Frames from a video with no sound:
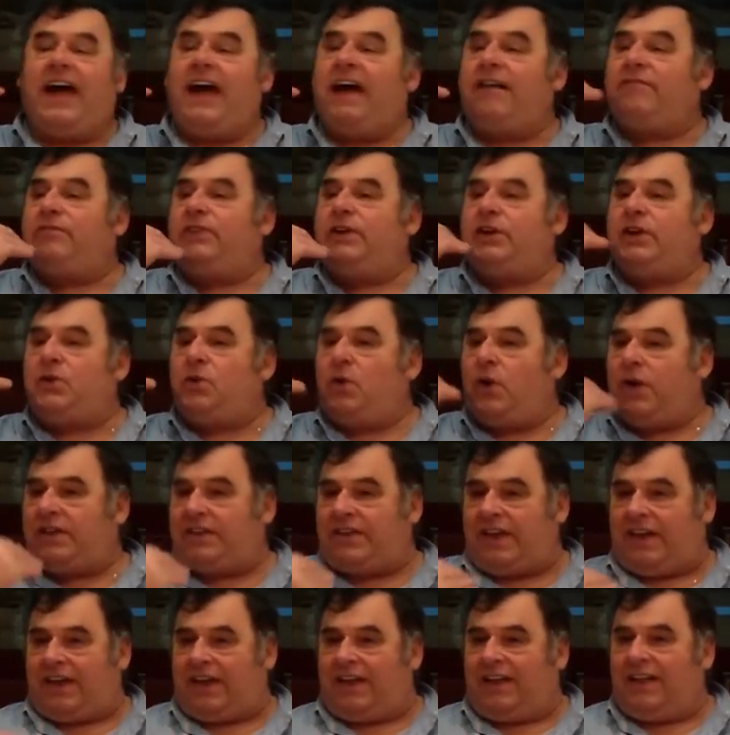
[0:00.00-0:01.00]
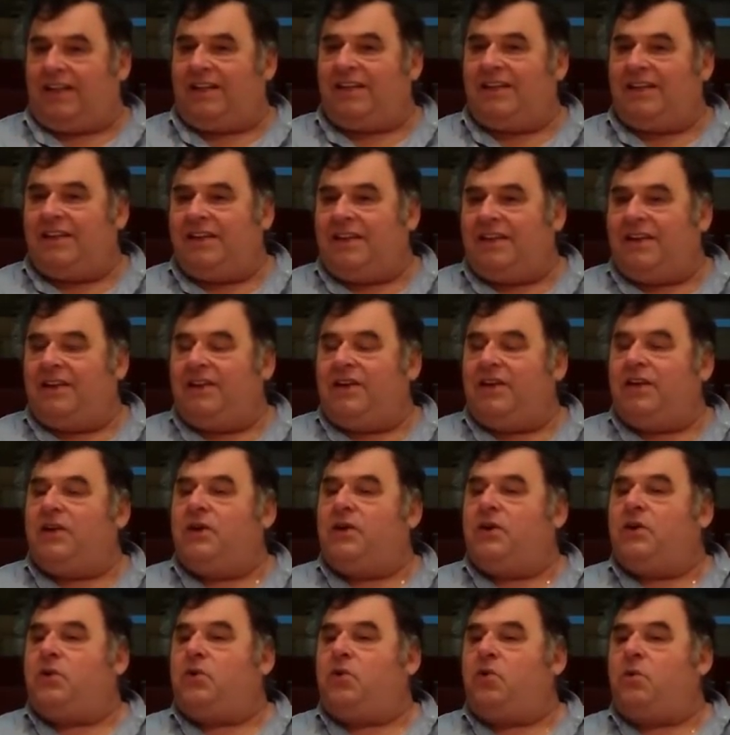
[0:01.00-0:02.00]
to have the anointing
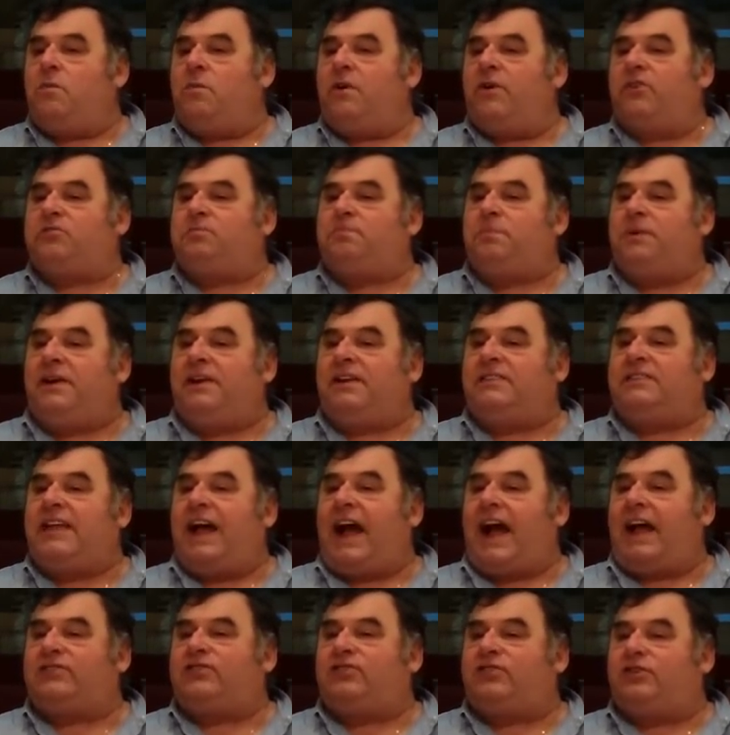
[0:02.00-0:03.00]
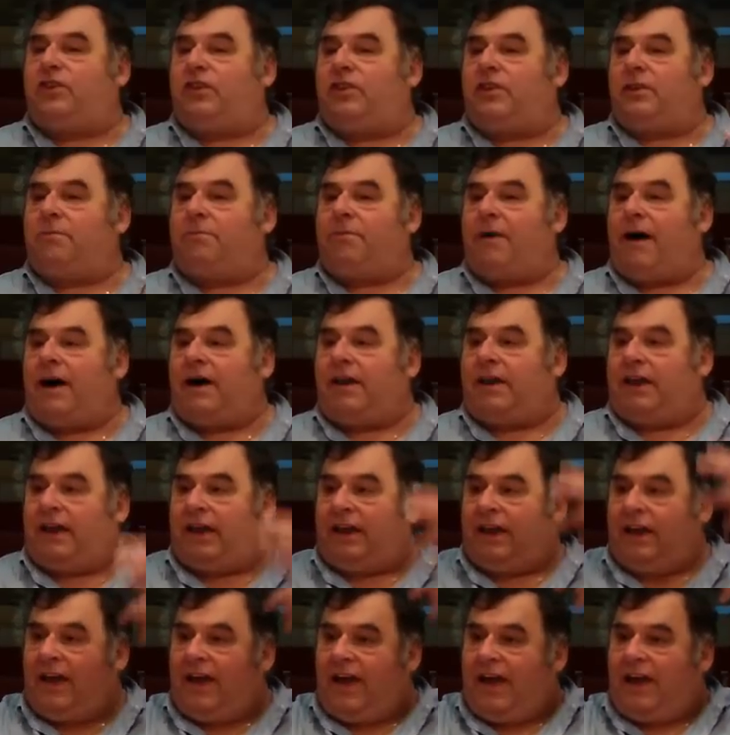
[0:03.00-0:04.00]
you must be attached to the
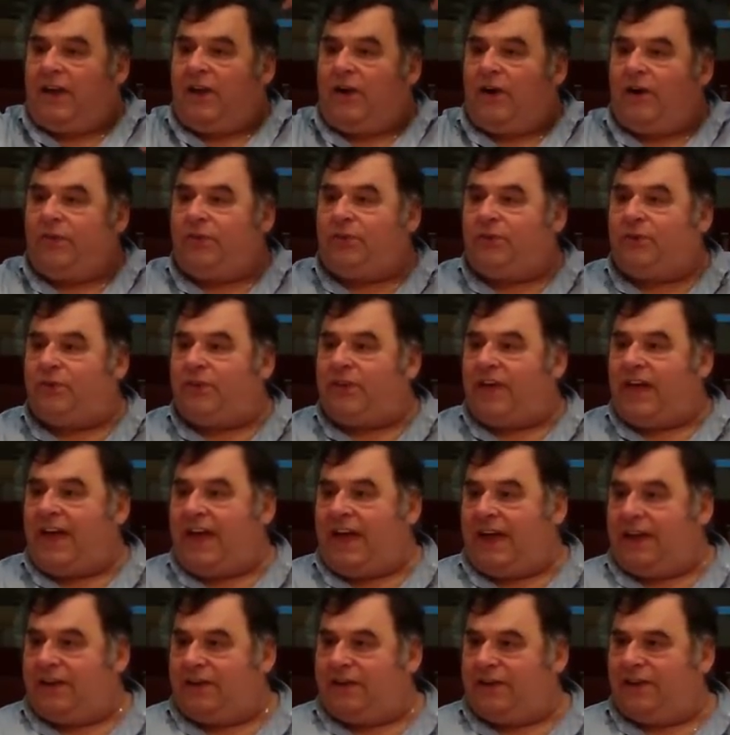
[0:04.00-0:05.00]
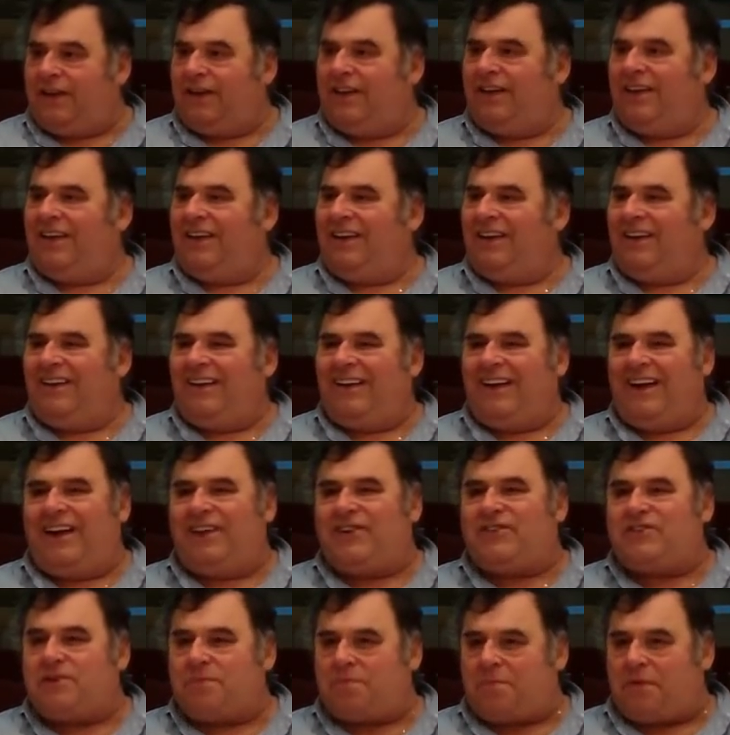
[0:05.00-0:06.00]
body and under the head,
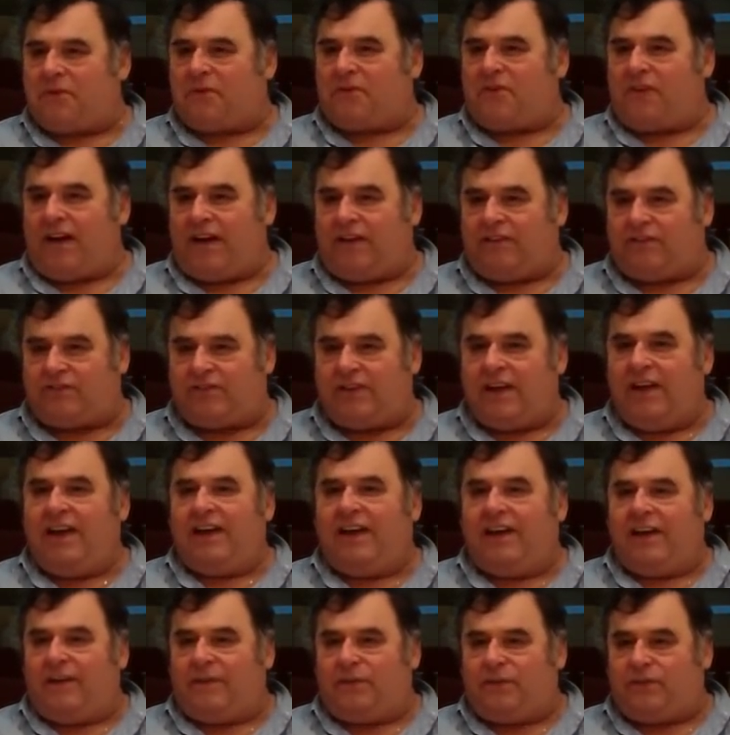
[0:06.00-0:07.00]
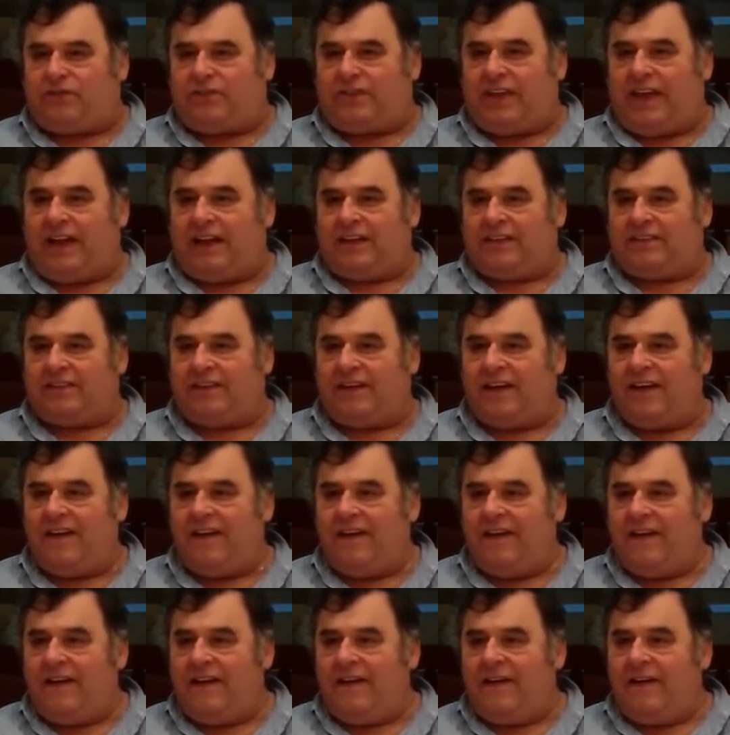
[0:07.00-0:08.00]
headship of Christ. You understand?
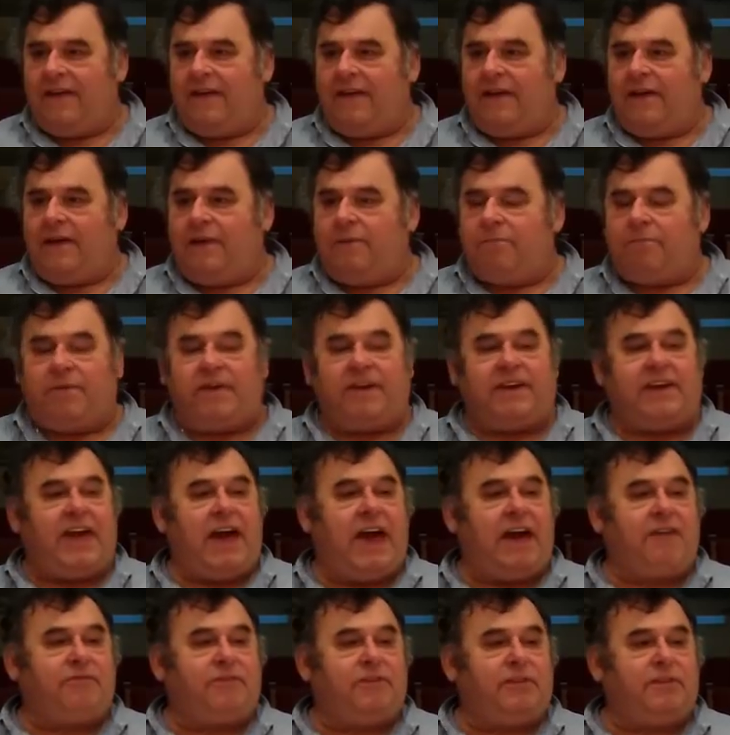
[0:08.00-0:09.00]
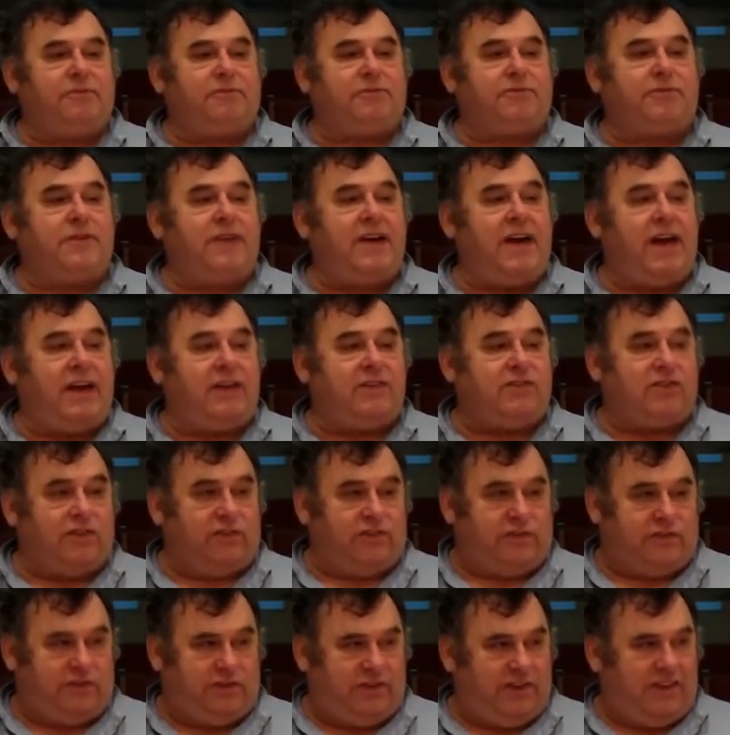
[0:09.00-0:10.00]
Be careful of free
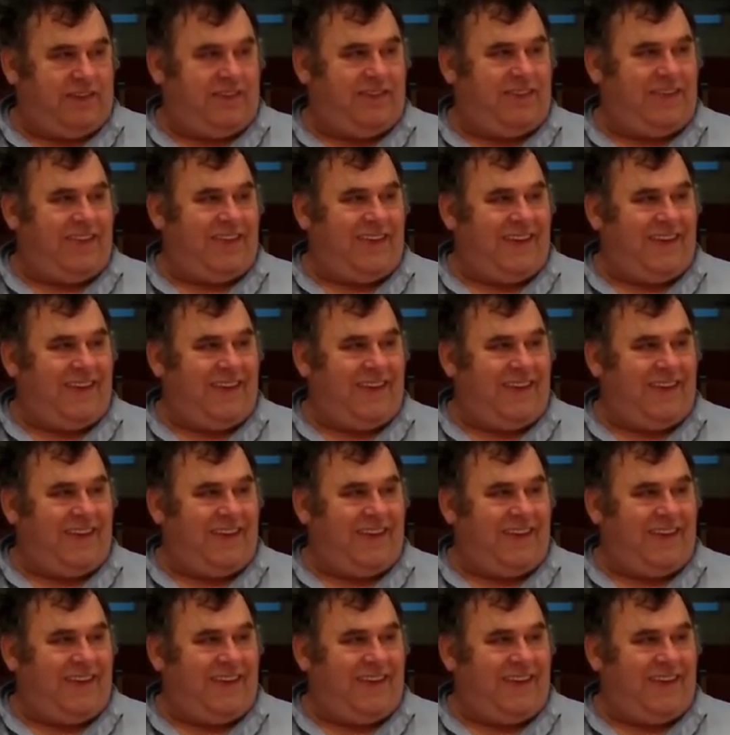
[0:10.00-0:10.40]
agents.